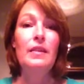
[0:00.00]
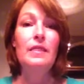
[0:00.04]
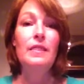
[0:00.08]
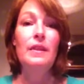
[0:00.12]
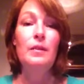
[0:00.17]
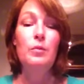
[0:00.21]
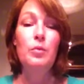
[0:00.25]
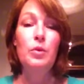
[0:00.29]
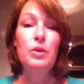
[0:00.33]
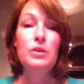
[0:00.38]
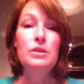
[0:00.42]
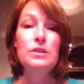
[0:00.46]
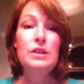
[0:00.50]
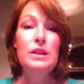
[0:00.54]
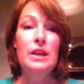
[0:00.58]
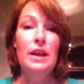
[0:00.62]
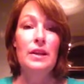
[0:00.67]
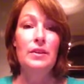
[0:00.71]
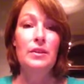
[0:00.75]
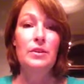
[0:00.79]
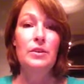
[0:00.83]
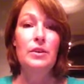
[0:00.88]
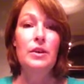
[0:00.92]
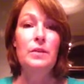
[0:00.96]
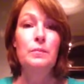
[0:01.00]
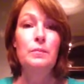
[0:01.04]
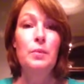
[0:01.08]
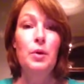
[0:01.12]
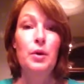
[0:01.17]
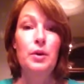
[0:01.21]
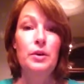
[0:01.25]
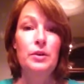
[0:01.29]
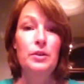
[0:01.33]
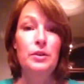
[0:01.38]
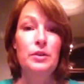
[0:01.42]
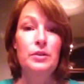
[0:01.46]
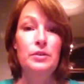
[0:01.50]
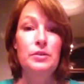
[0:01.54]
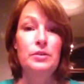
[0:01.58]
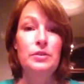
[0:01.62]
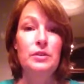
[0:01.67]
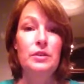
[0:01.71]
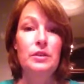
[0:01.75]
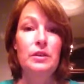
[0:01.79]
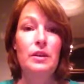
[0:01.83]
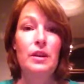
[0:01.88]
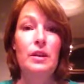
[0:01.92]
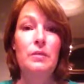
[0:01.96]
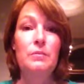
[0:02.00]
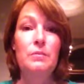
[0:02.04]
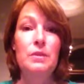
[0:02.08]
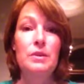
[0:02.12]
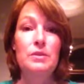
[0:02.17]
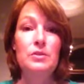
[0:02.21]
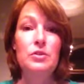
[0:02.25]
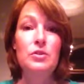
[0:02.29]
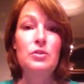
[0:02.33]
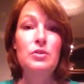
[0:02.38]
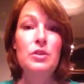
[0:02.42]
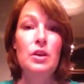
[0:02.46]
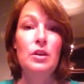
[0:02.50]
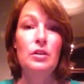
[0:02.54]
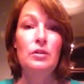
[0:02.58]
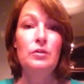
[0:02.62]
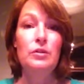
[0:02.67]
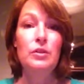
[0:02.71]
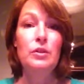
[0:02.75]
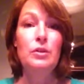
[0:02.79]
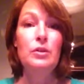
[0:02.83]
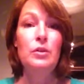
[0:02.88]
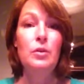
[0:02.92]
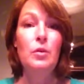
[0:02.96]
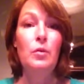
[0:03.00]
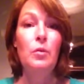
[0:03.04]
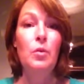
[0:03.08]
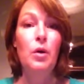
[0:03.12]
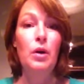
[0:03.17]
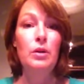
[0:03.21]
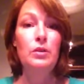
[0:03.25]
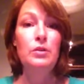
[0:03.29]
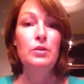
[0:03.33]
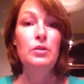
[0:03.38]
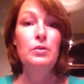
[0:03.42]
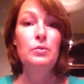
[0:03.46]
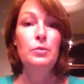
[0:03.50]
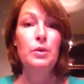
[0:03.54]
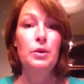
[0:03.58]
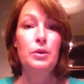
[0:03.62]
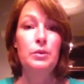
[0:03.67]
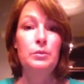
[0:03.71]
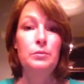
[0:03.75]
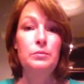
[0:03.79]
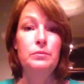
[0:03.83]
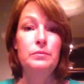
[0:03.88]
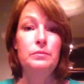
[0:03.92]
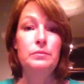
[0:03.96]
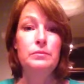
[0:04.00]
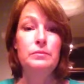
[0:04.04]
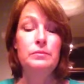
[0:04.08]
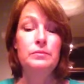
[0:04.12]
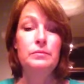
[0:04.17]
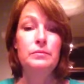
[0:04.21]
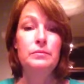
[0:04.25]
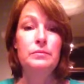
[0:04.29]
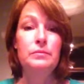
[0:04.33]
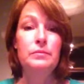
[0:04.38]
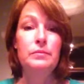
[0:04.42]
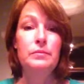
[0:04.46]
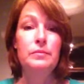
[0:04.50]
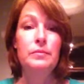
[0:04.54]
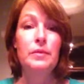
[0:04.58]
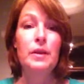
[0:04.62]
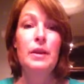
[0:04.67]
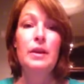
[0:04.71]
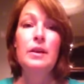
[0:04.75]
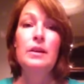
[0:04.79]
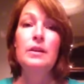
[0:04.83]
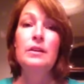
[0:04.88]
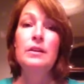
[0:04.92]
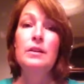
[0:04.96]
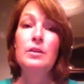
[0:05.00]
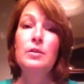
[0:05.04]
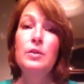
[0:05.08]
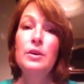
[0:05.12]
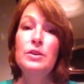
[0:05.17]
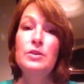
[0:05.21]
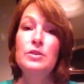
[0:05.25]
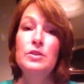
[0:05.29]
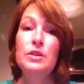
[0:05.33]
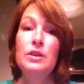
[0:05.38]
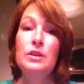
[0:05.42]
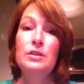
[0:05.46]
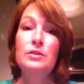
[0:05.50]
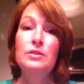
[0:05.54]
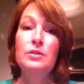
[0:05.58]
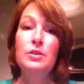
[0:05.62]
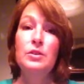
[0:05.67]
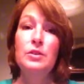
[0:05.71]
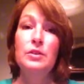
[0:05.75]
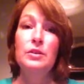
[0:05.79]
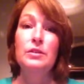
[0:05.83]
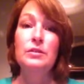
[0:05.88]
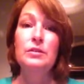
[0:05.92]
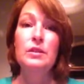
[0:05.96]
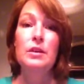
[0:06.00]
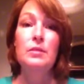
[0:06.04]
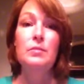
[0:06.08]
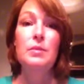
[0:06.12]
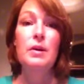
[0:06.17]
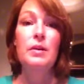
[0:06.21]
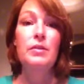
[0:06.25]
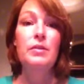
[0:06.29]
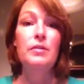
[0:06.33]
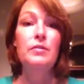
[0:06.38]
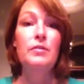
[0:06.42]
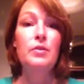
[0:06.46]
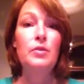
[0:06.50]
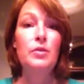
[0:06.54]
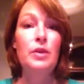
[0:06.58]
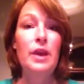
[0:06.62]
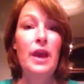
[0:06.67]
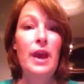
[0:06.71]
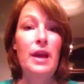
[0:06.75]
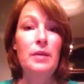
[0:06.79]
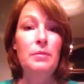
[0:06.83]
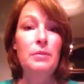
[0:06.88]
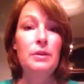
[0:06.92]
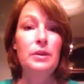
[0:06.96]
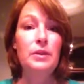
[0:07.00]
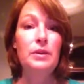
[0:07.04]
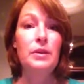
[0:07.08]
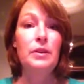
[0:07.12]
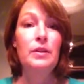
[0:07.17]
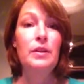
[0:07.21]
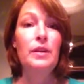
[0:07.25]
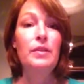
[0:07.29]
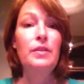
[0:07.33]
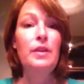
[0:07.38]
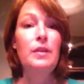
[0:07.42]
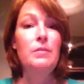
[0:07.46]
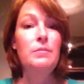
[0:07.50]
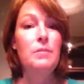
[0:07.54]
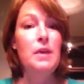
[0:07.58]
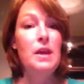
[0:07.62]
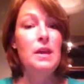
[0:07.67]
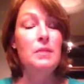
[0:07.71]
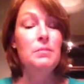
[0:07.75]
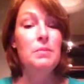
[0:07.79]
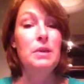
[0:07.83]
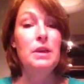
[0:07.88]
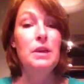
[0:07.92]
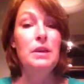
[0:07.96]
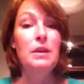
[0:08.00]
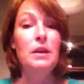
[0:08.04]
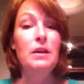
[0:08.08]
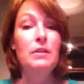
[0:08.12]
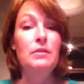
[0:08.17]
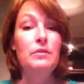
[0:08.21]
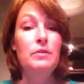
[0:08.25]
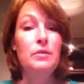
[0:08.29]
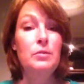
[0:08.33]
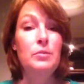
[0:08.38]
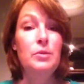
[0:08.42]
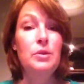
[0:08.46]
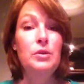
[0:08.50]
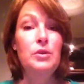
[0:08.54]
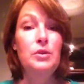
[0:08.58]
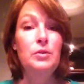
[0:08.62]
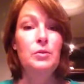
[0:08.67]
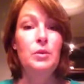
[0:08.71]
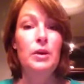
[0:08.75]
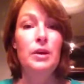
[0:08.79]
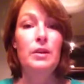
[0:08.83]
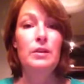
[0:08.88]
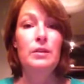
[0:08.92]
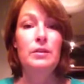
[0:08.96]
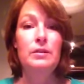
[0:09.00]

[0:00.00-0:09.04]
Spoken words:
They worked together in partners, and Mr. Tolliver walked the room questioning students about the vocabulary that they may be unfamiliar with.